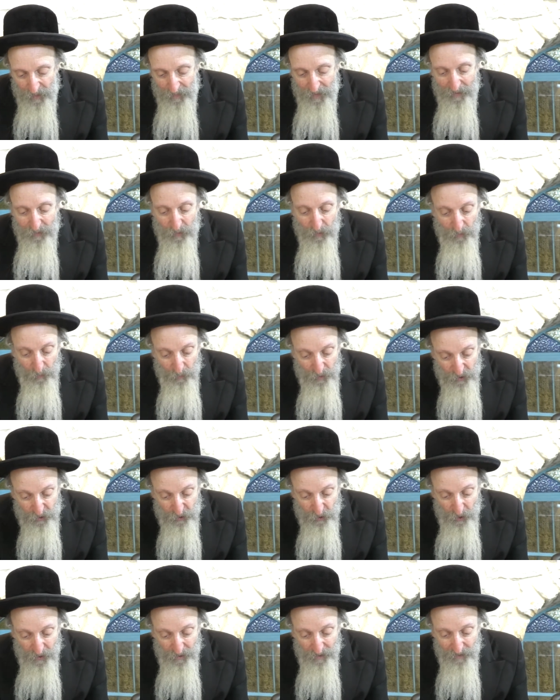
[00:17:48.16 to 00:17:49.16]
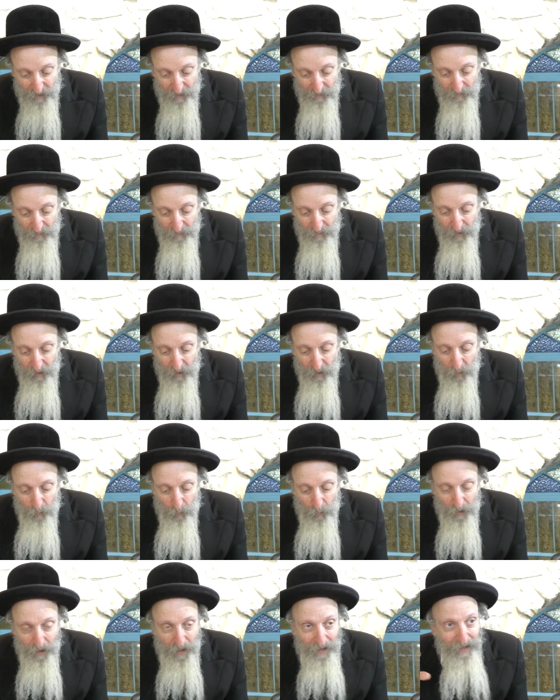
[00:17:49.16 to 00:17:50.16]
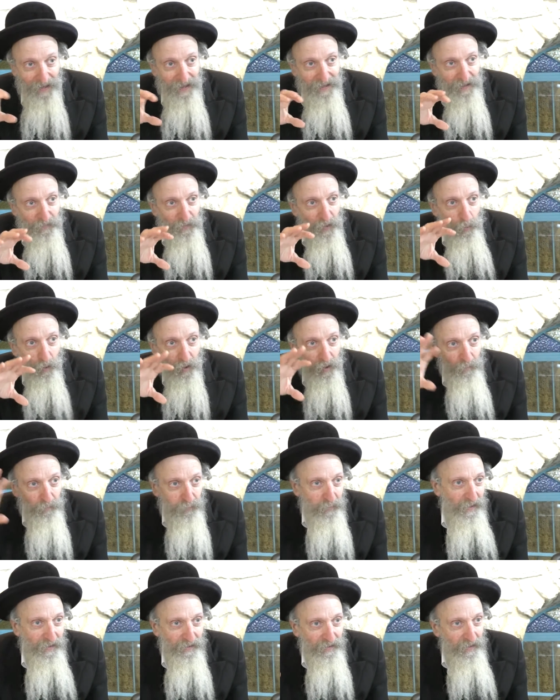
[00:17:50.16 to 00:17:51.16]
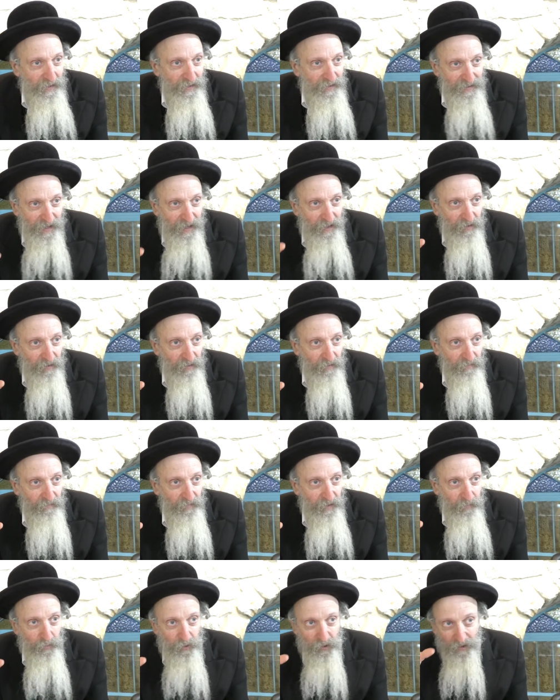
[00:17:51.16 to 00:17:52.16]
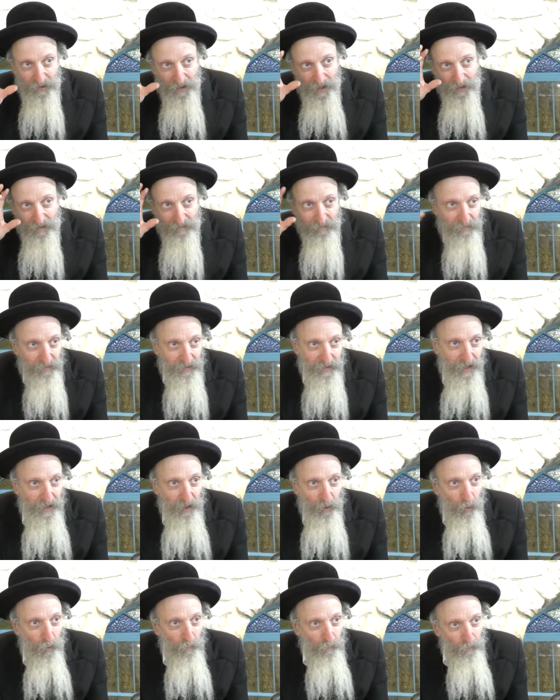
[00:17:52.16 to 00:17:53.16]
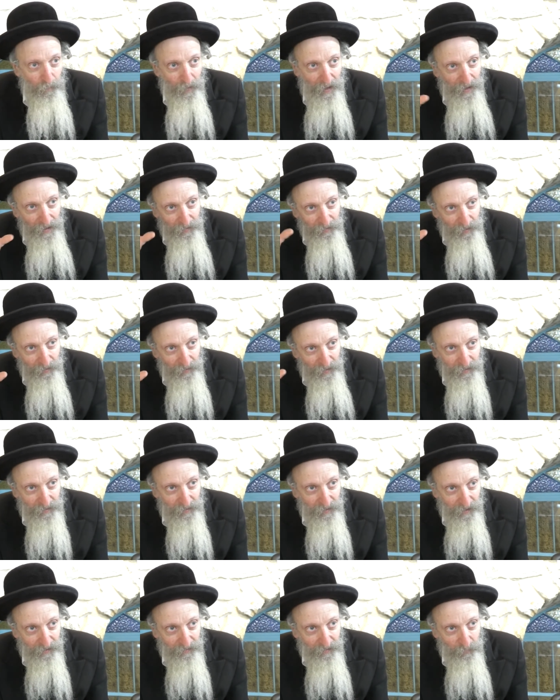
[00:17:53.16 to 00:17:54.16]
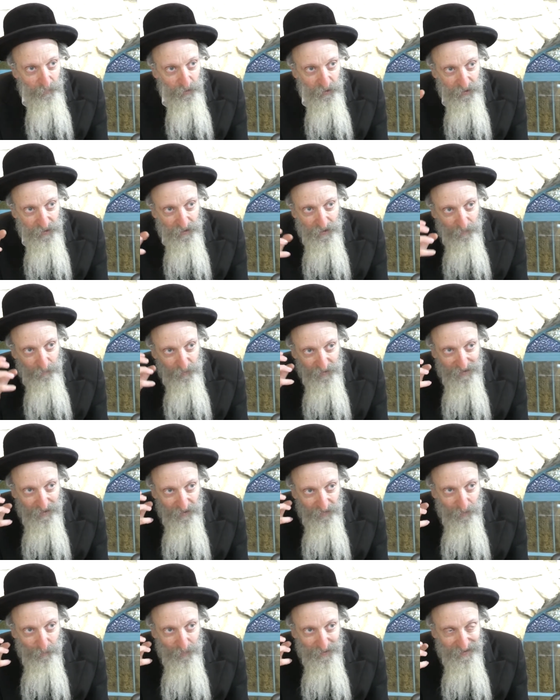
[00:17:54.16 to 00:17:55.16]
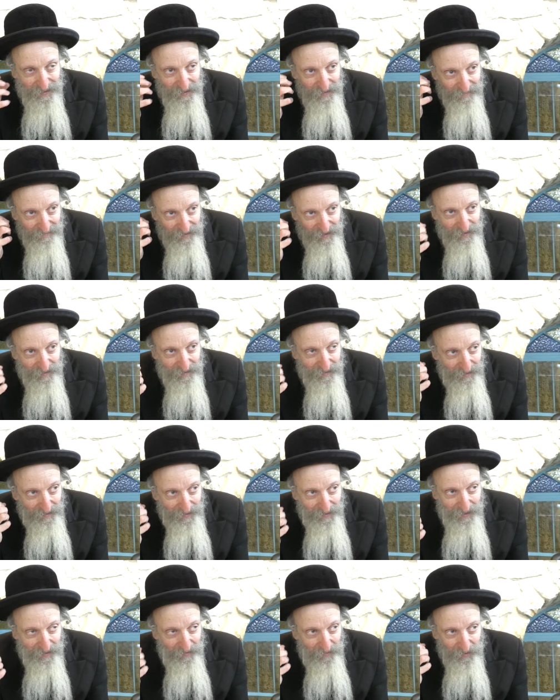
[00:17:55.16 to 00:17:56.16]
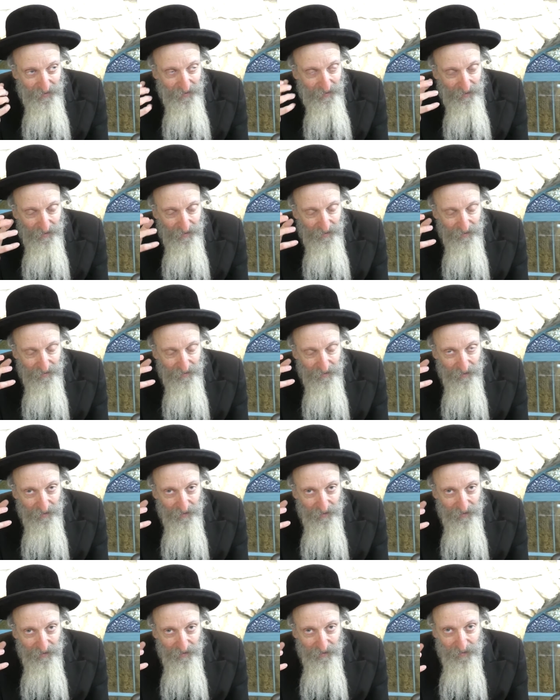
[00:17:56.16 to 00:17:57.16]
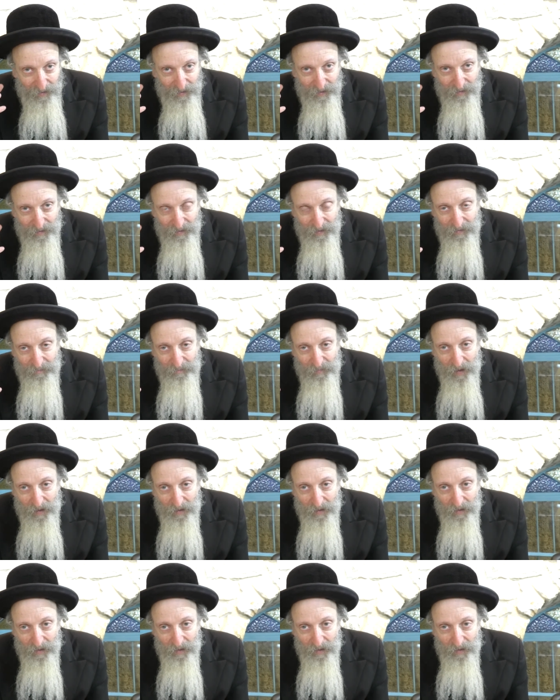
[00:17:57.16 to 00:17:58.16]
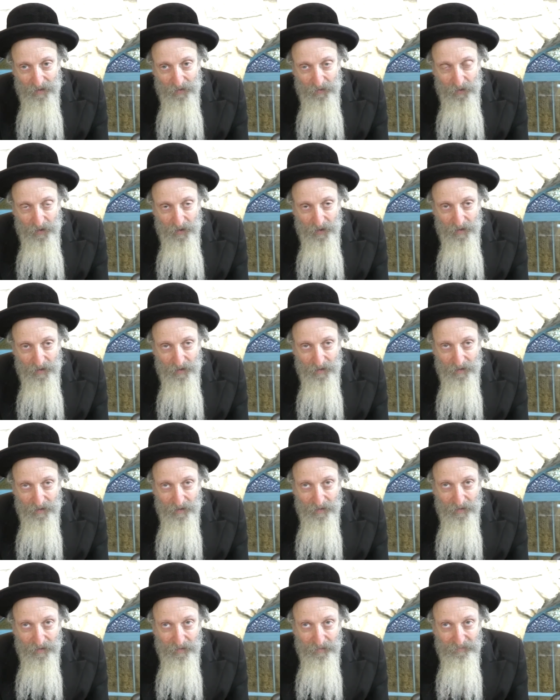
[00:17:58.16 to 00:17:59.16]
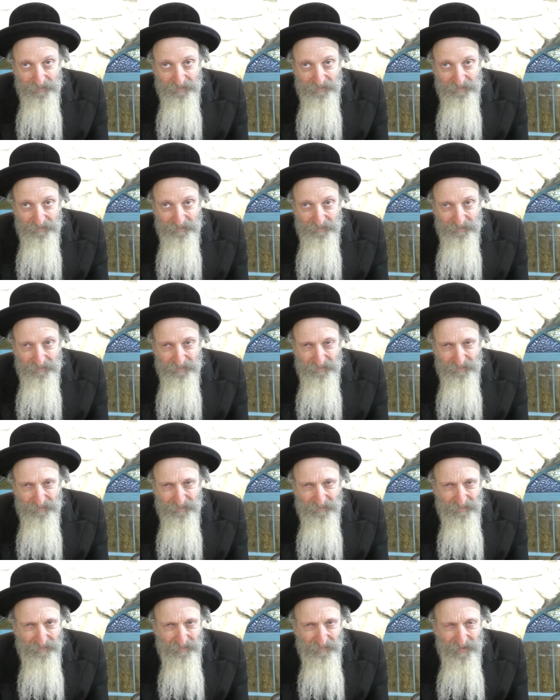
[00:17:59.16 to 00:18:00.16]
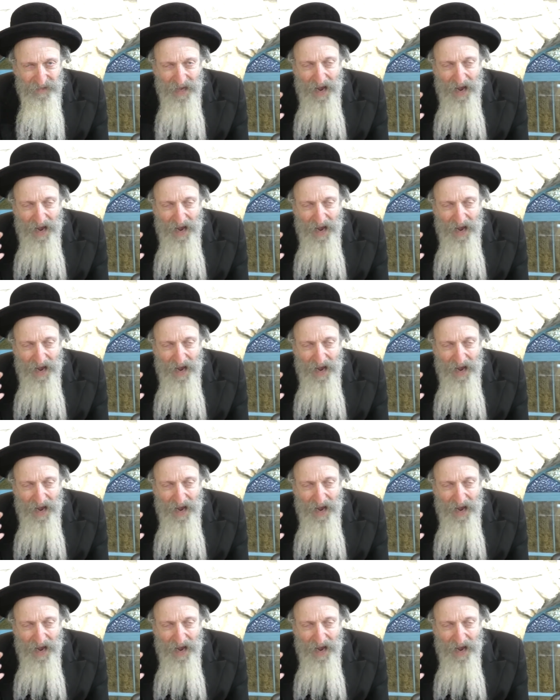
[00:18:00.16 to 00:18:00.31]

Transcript: That the Rishonim were like as if they were completely safe. They were just like taken over by their intellect. They were just that was the, that was the the the, uh, the